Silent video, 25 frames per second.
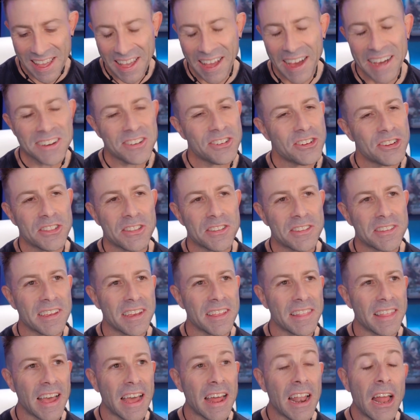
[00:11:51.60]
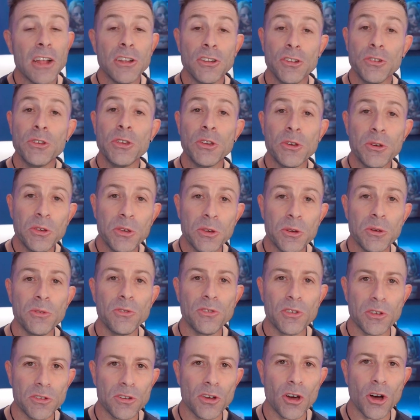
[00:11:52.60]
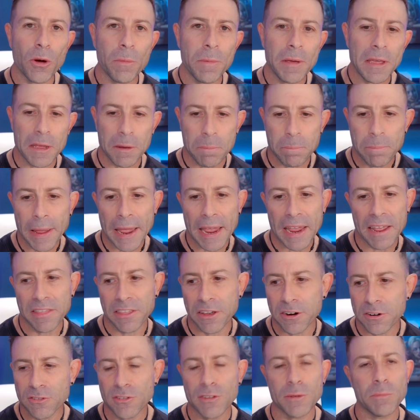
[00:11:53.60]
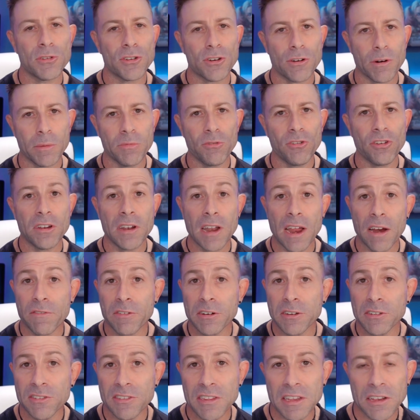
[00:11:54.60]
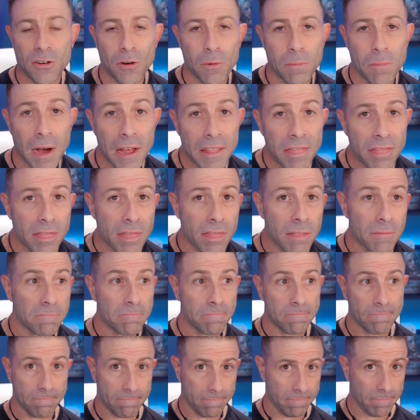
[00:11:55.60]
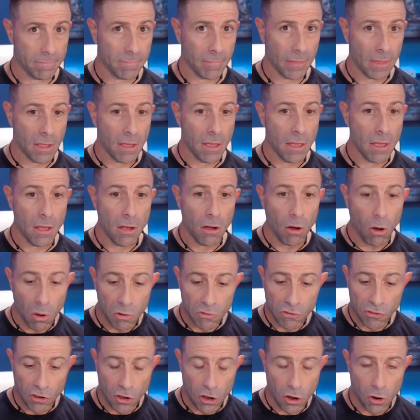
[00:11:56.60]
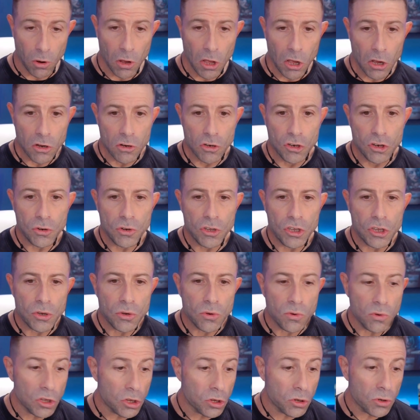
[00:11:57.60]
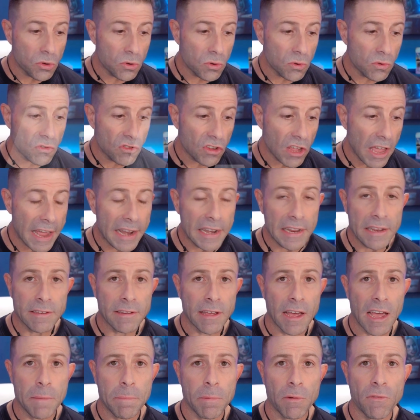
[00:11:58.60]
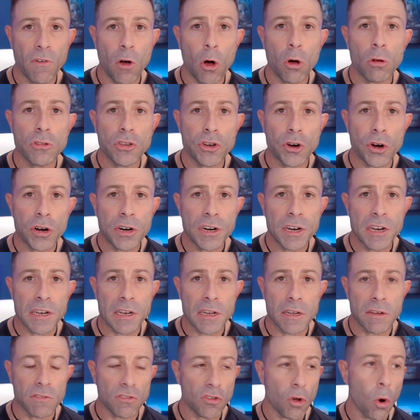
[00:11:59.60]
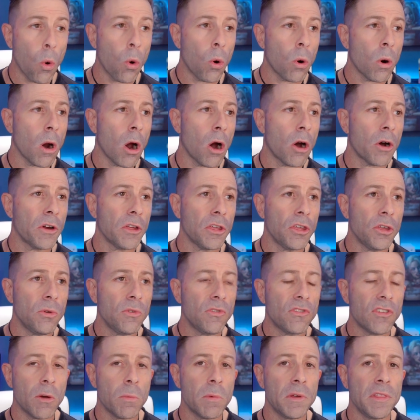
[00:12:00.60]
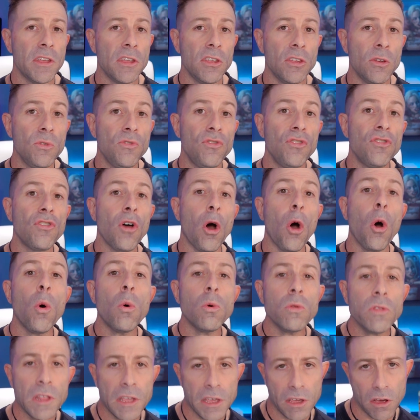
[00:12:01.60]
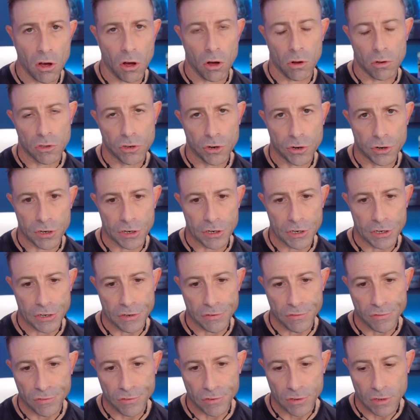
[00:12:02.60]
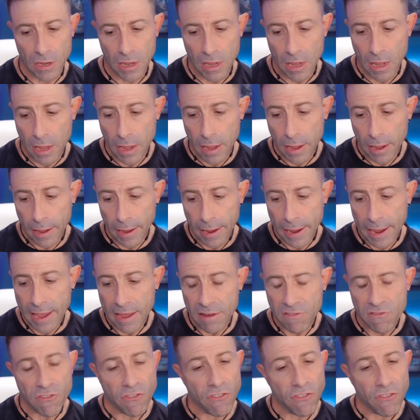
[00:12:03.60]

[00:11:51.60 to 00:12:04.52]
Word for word: I shouldn't say that. Do you use Adobe and pay their subscription every single month? Also, do you use any type of alternatives, or are you someone that uses only alternatives? And